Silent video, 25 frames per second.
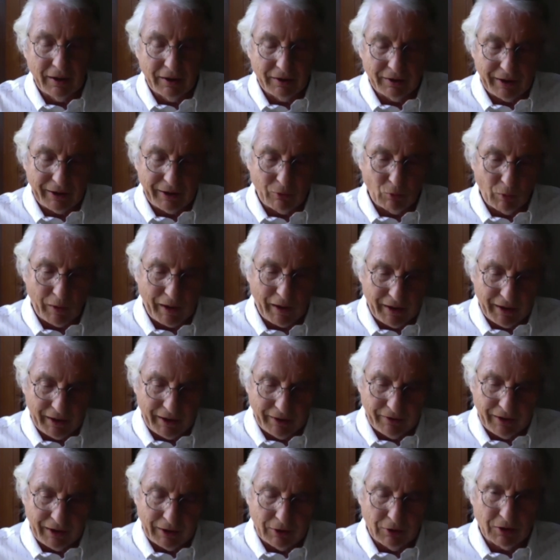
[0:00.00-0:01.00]
They read
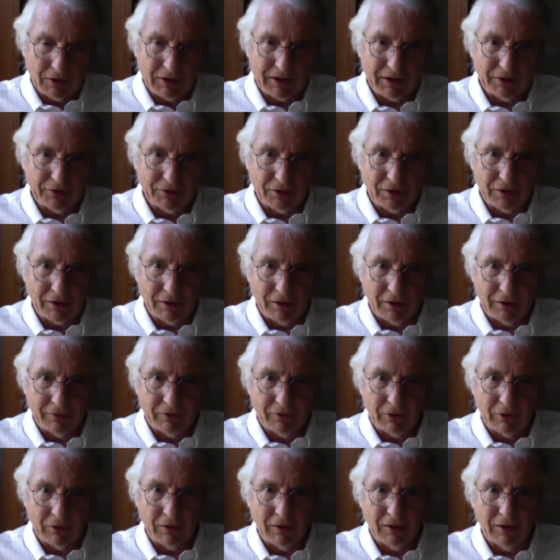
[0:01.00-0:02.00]
it, they looked at the
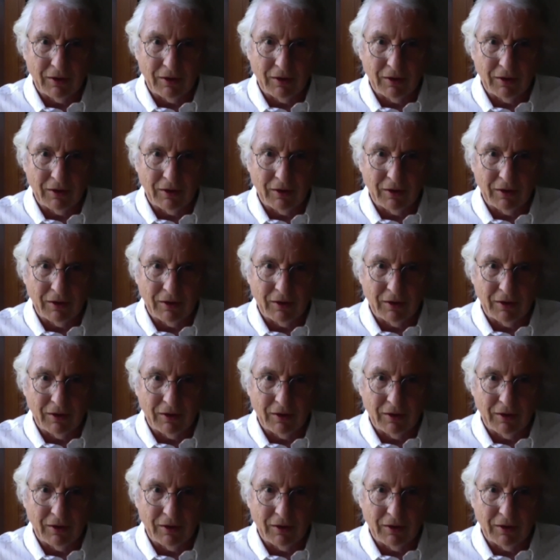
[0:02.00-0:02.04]
cover,